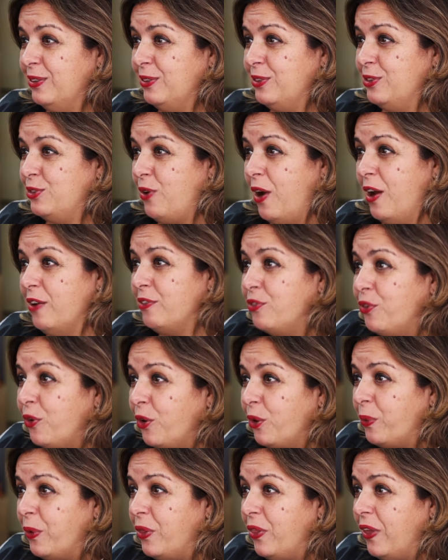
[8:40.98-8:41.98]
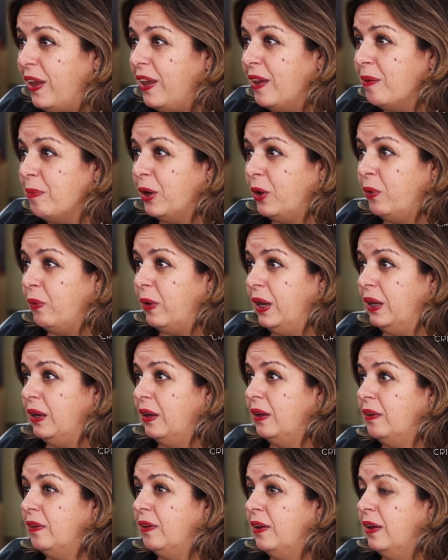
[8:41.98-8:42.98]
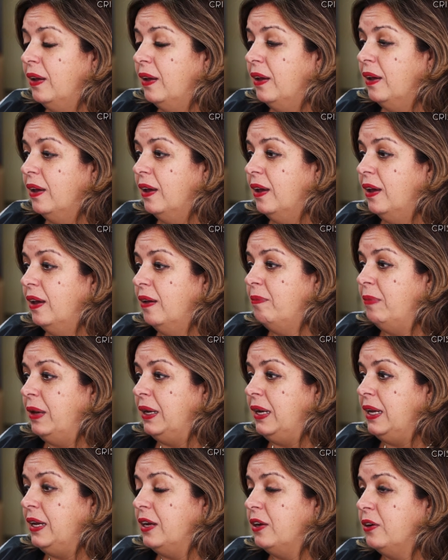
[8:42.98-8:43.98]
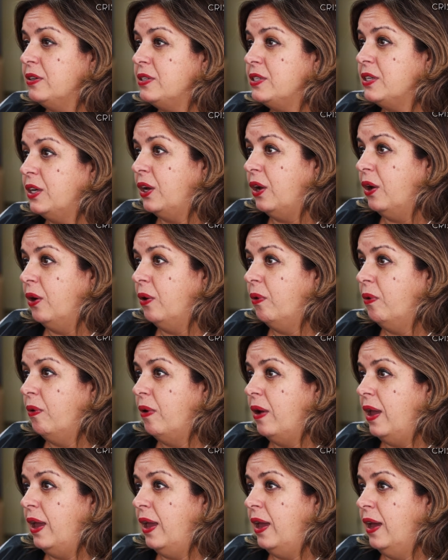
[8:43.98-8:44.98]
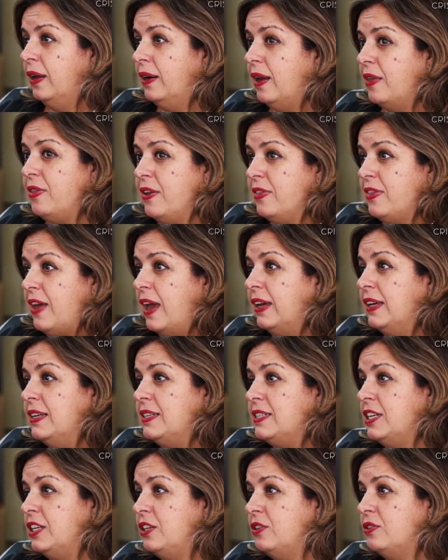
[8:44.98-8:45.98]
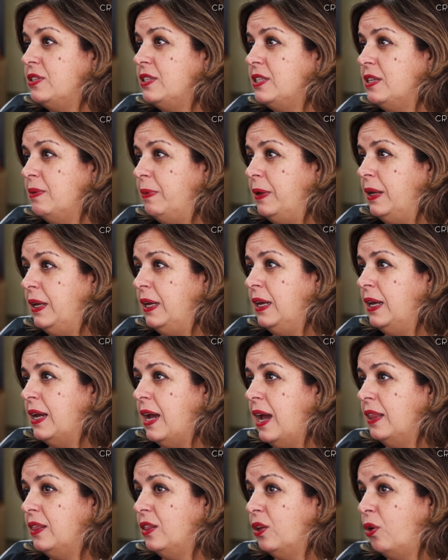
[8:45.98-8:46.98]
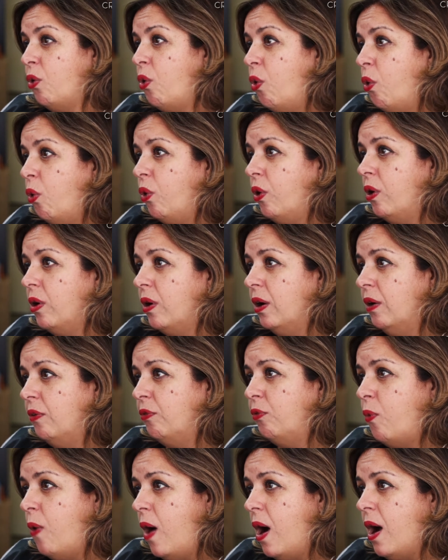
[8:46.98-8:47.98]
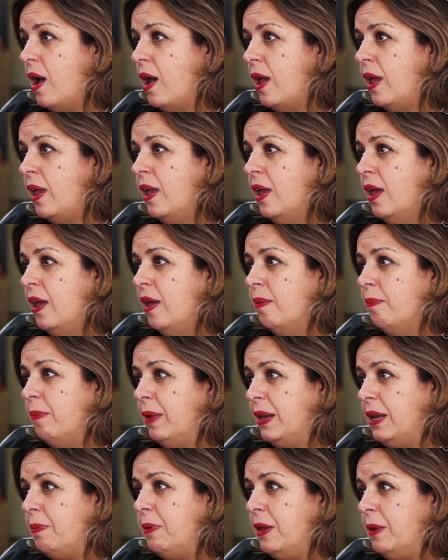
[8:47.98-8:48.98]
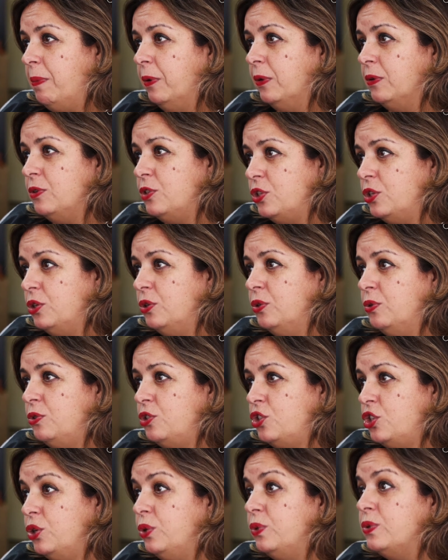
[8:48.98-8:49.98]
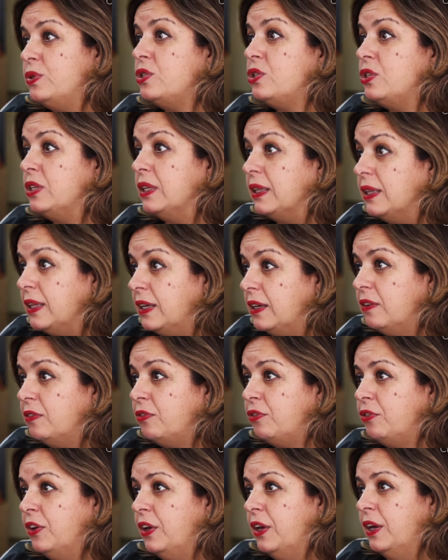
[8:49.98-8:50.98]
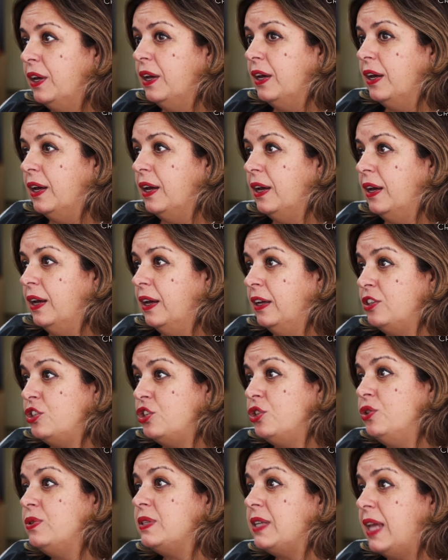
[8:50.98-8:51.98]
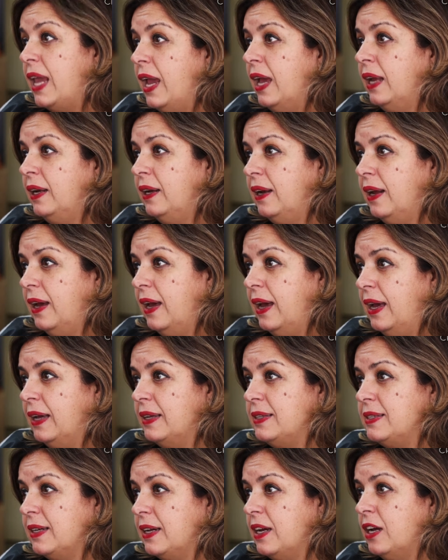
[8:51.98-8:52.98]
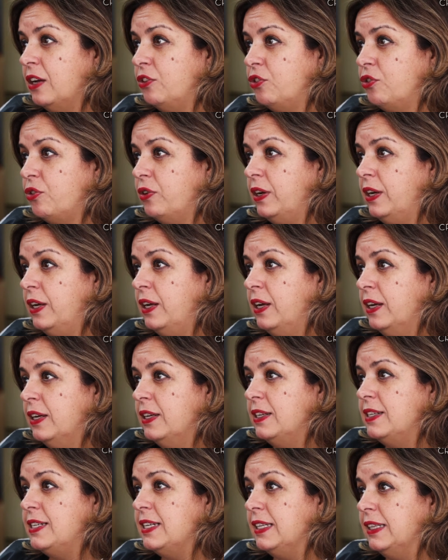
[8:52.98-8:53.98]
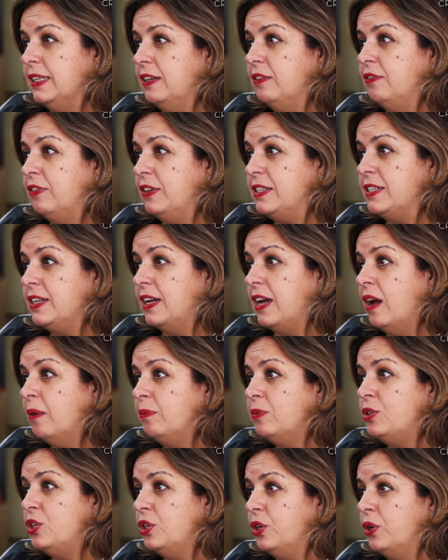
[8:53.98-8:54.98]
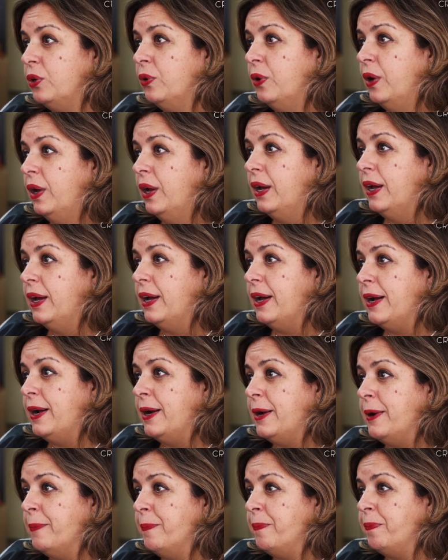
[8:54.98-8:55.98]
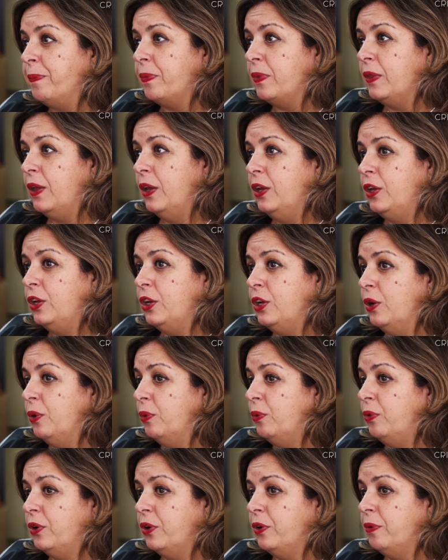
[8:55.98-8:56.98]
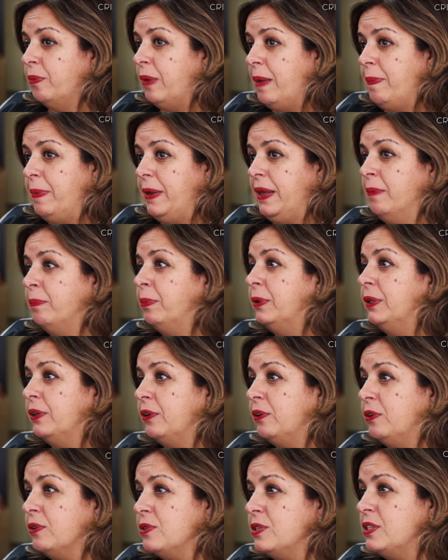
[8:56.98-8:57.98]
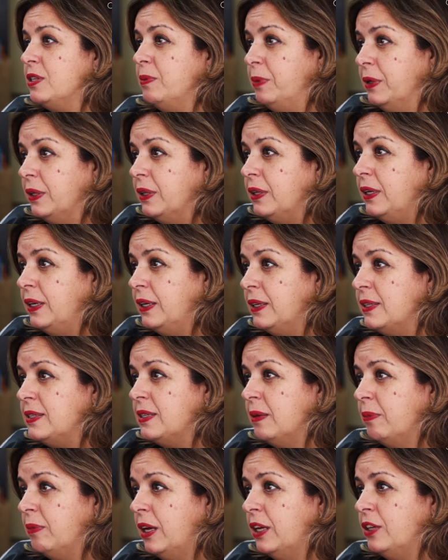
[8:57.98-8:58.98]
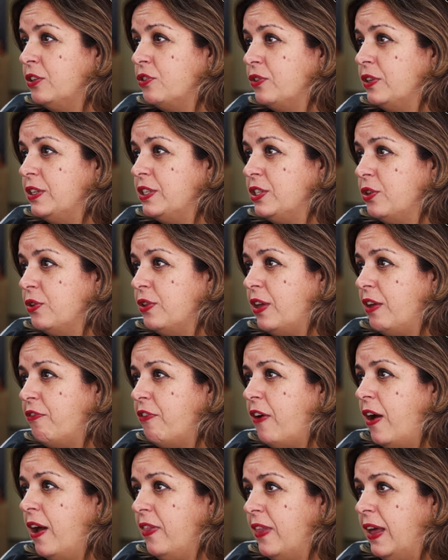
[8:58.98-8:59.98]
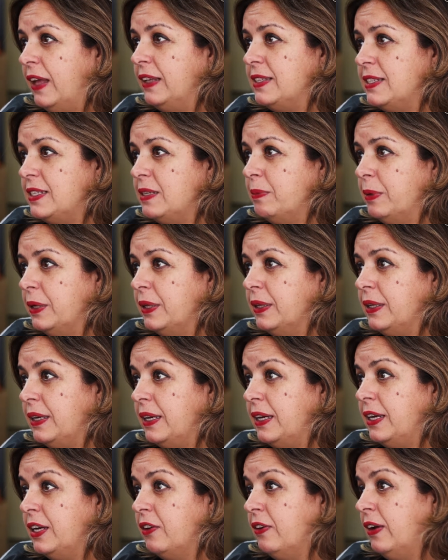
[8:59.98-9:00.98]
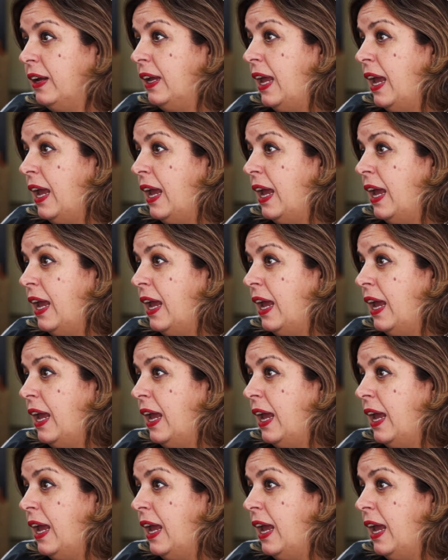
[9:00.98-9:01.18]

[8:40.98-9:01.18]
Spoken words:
strived for when they immigrated many years ago, and I think that continues to be at the core of why many people do choose to live and choose Canada as a country to live and to come to. There might be impolitical stability in some countries, so they find that stability here in